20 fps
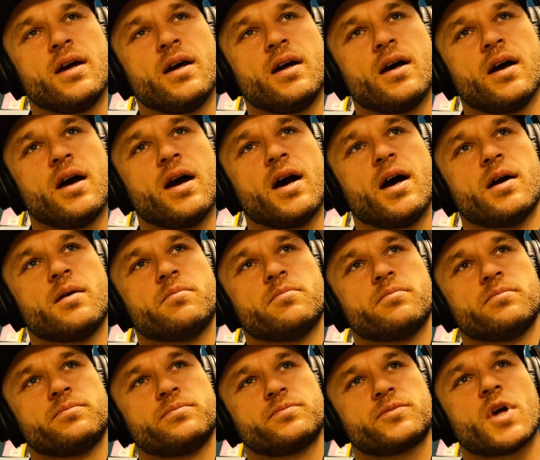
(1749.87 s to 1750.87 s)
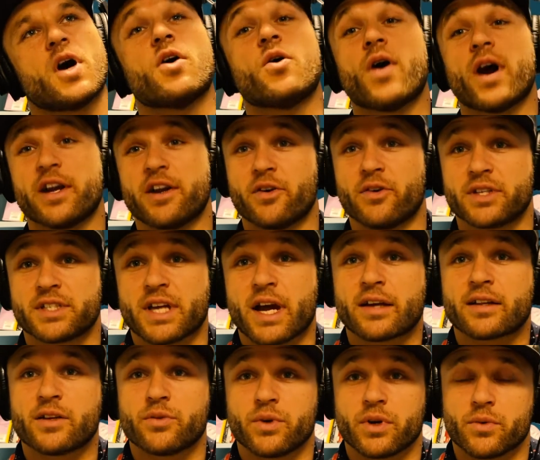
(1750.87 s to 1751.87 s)
I know
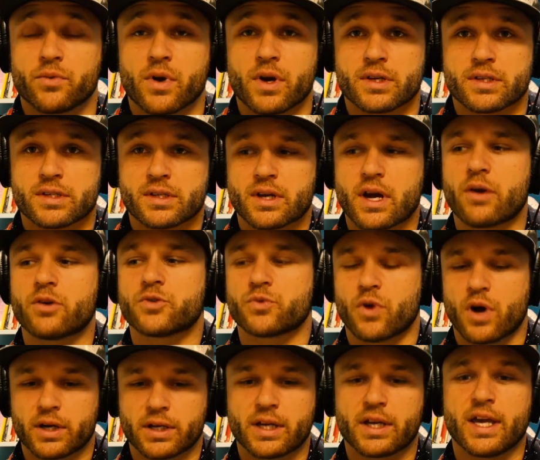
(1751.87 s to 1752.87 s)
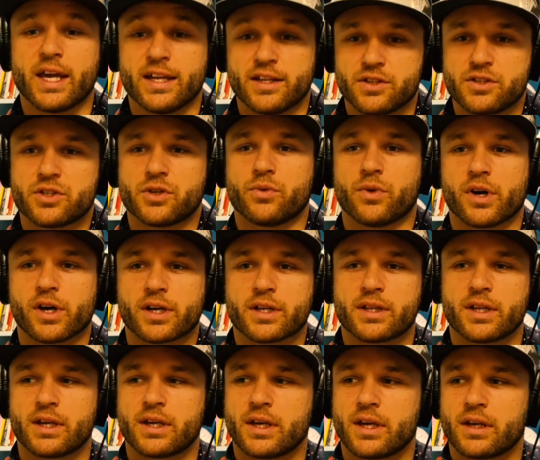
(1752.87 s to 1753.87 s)
exactly what it was. I was walking into work
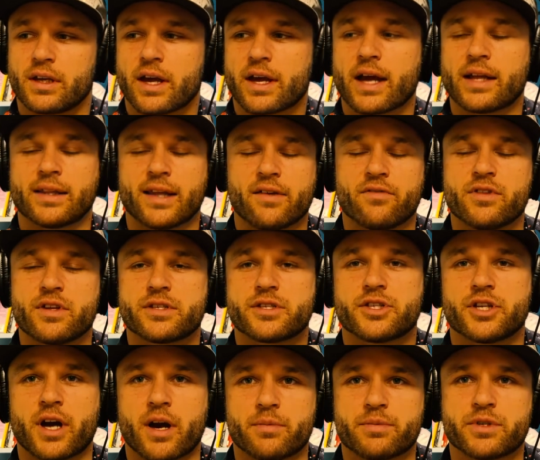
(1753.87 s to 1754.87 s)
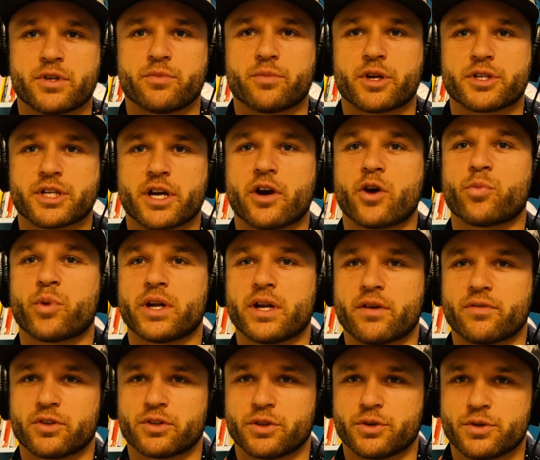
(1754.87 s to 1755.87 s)
thinking, like, I love this job so much, I hope I
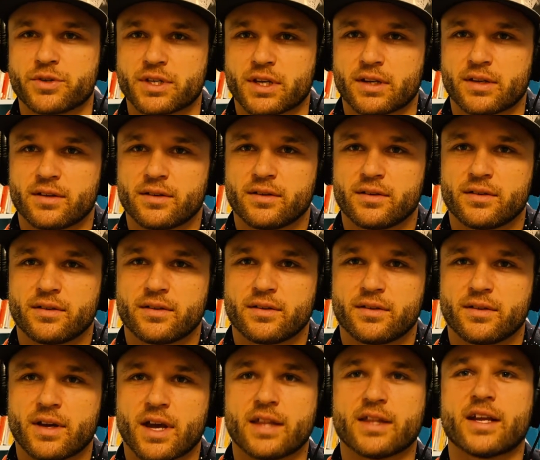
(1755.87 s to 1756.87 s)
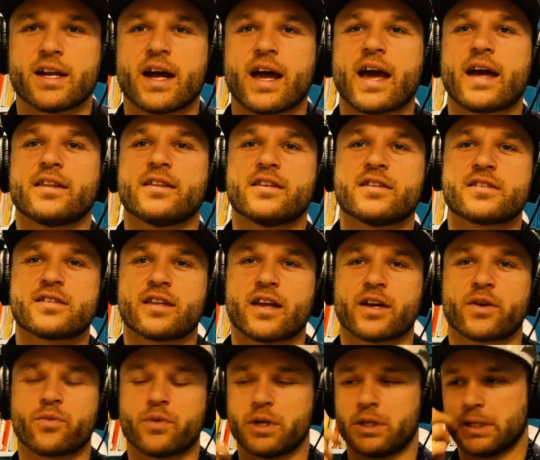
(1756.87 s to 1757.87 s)
never lose it. And then I had this,
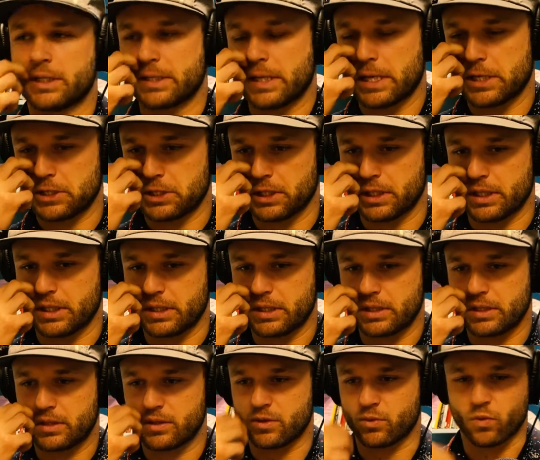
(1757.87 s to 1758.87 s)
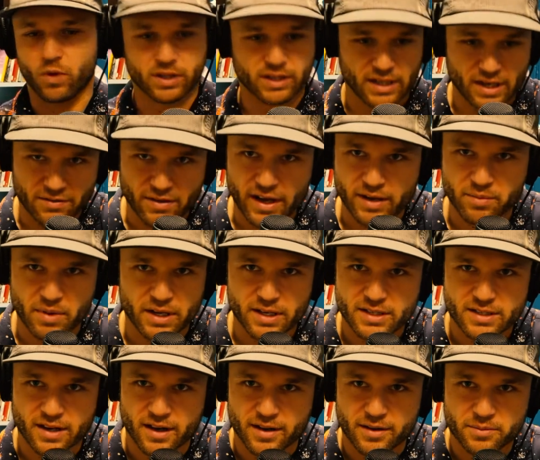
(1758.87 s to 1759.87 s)
like, realization, one that I've had many
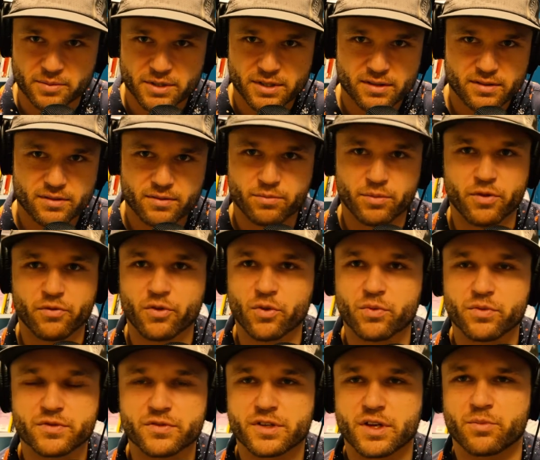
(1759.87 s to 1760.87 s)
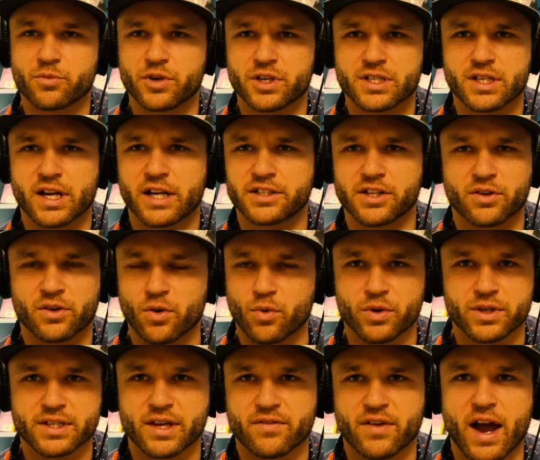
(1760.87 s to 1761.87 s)
times, but for some reason I don't
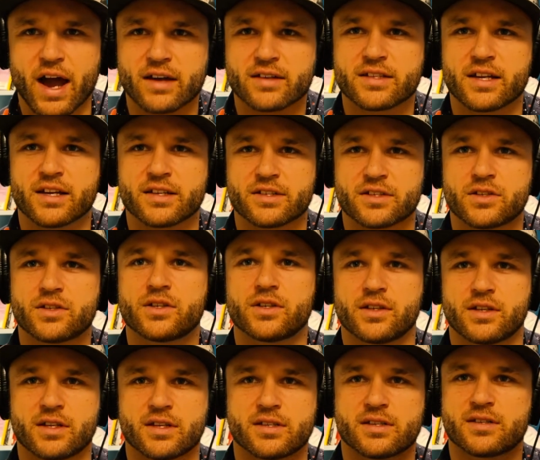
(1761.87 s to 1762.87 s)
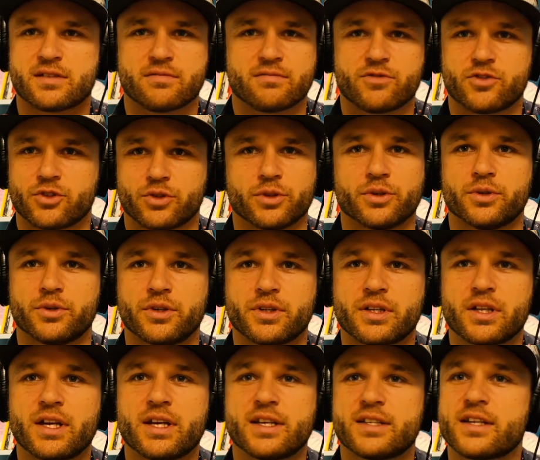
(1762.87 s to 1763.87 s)
always have access to this truth,
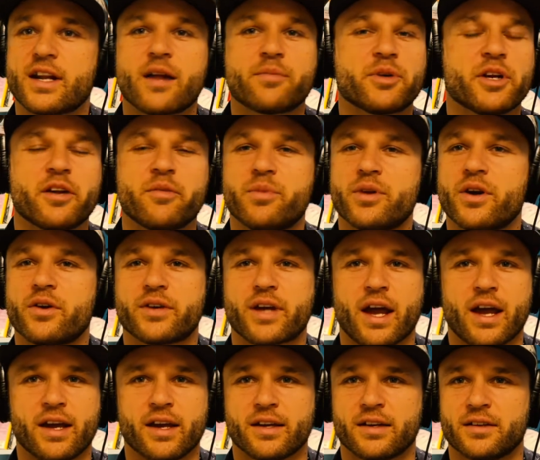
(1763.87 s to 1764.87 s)
is that I'm going to be okay,